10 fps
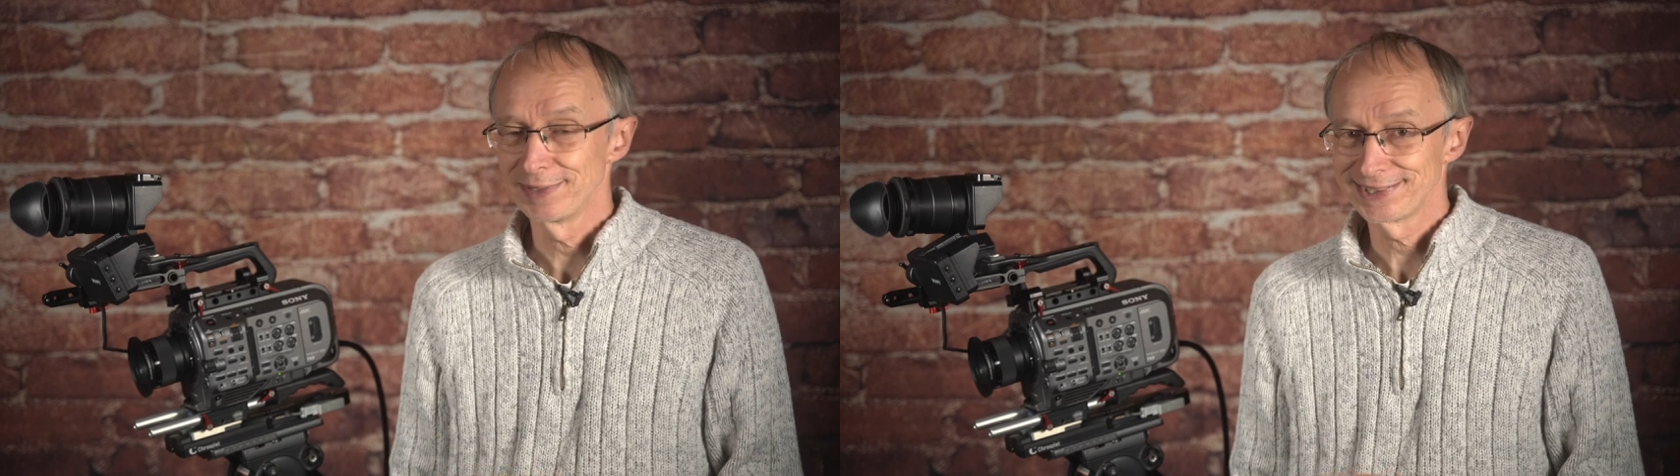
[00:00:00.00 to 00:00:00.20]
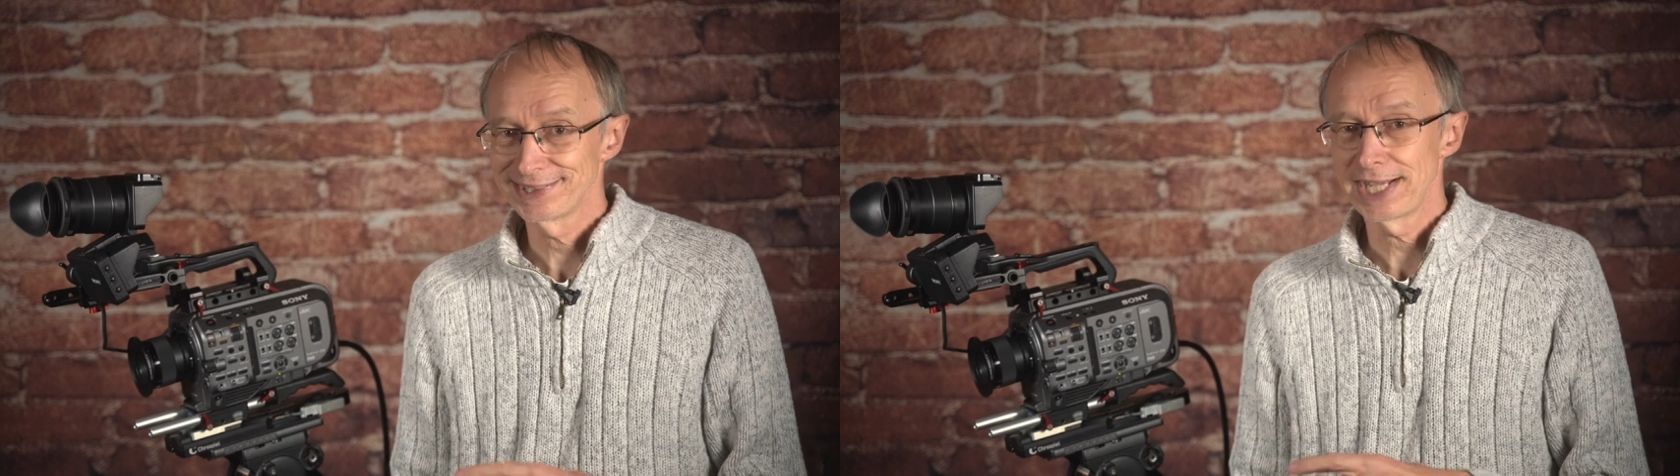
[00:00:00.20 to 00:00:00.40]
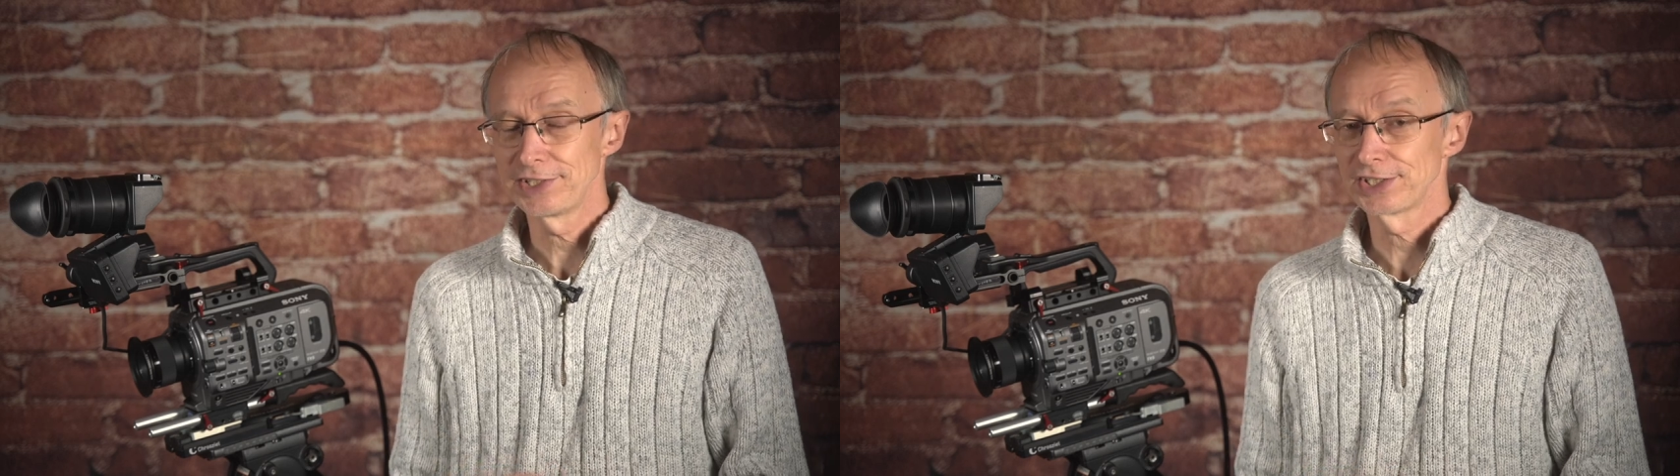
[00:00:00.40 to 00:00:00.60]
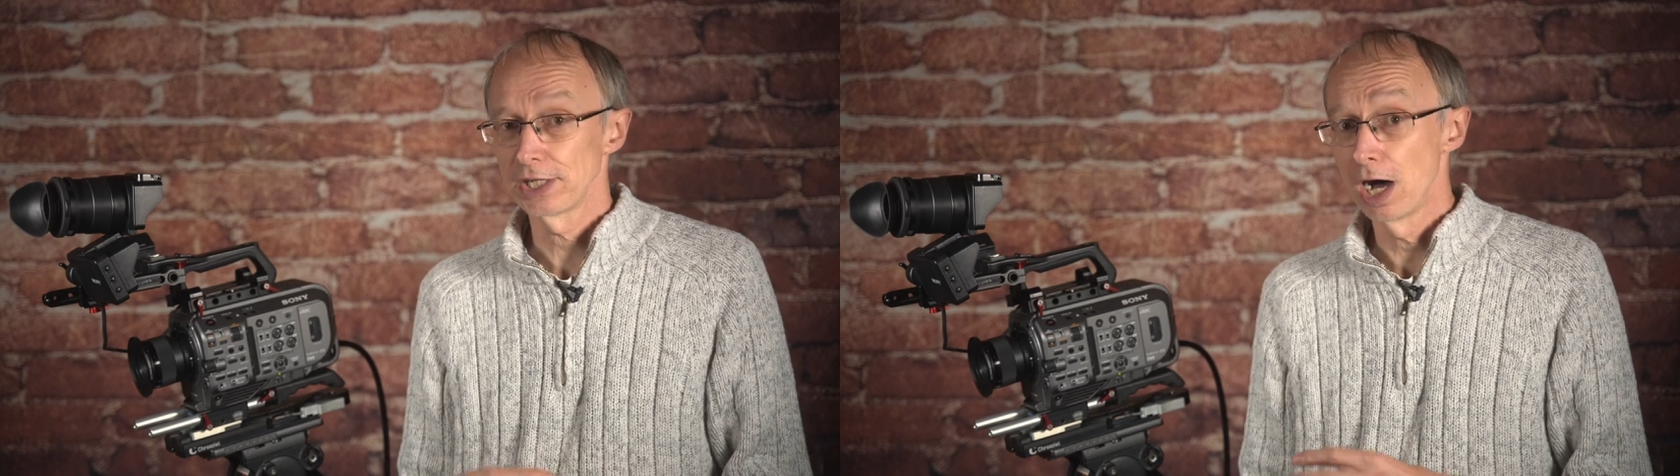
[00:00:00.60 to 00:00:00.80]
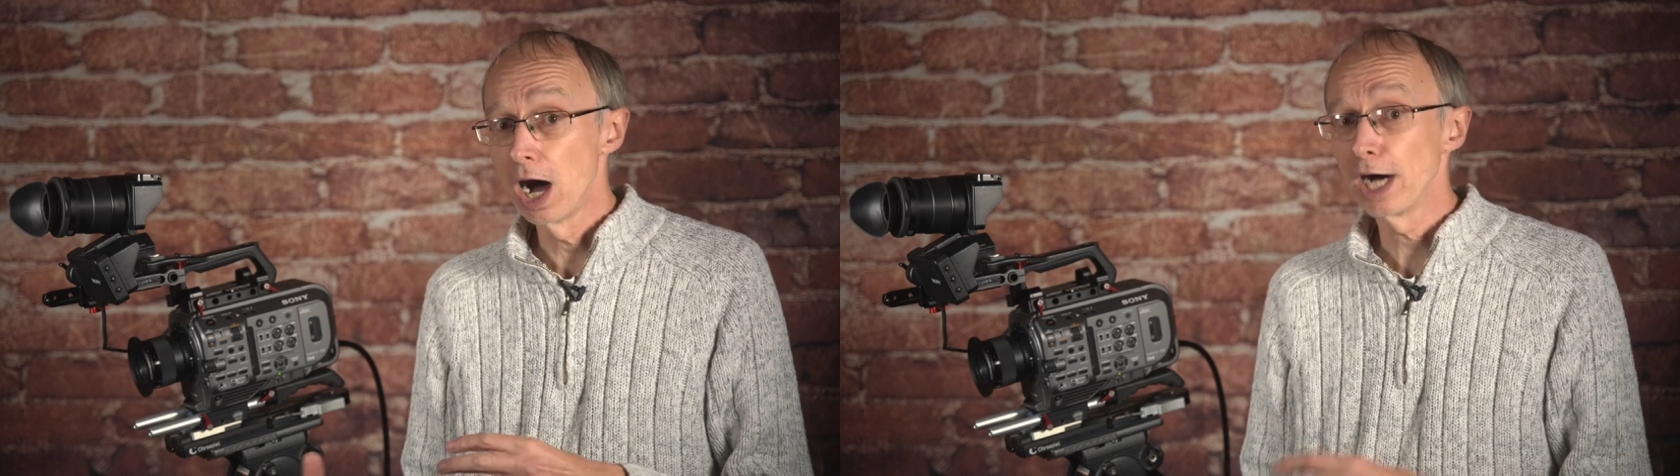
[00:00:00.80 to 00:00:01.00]
the
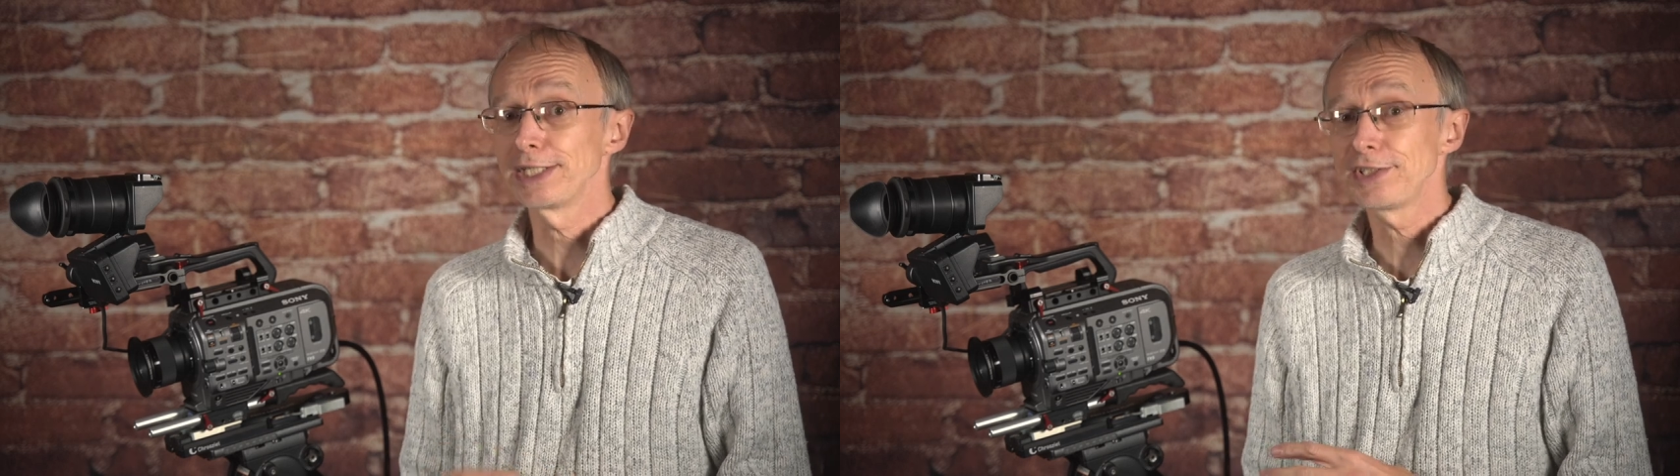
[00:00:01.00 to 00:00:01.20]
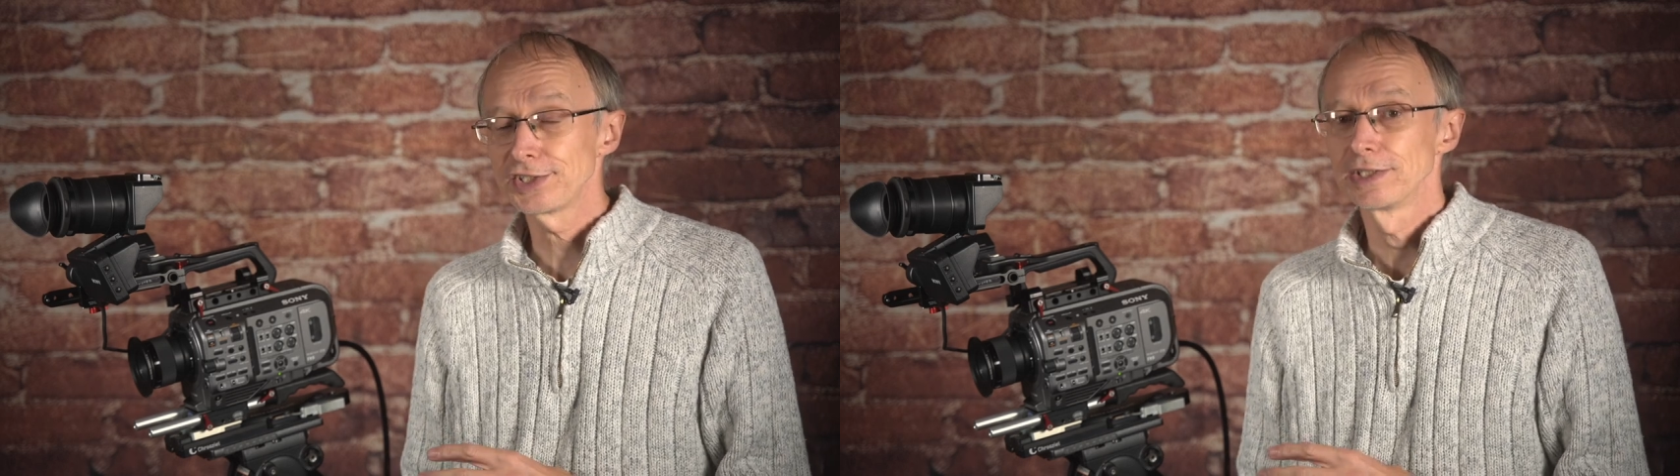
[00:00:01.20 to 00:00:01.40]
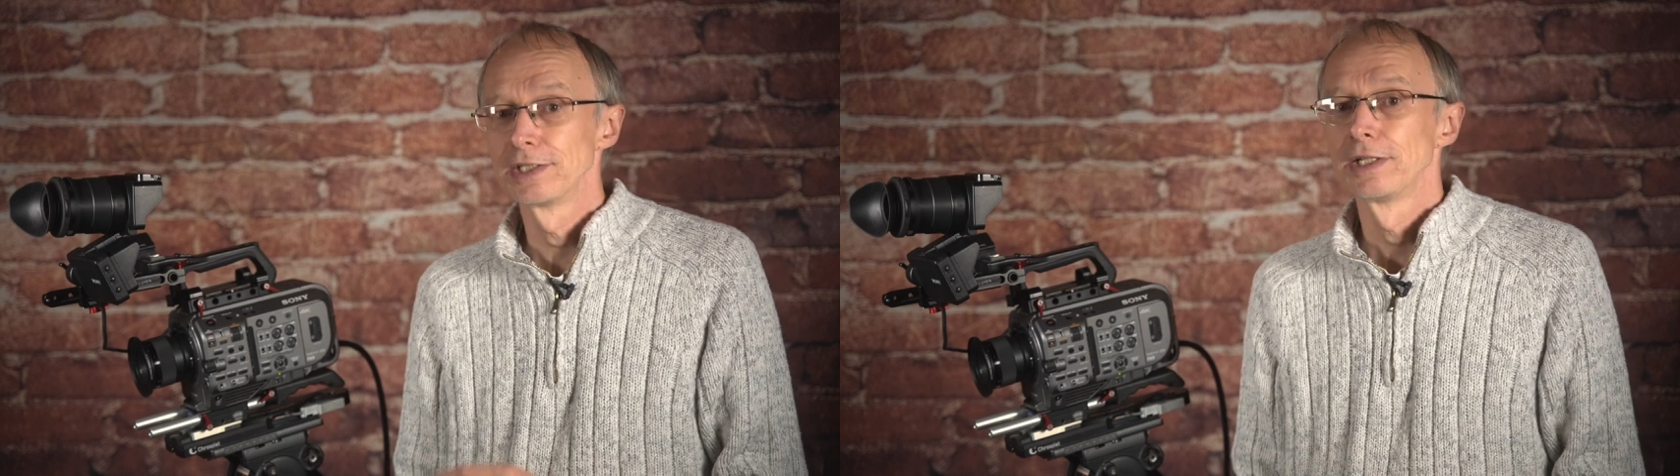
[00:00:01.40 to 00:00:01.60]
sensor height,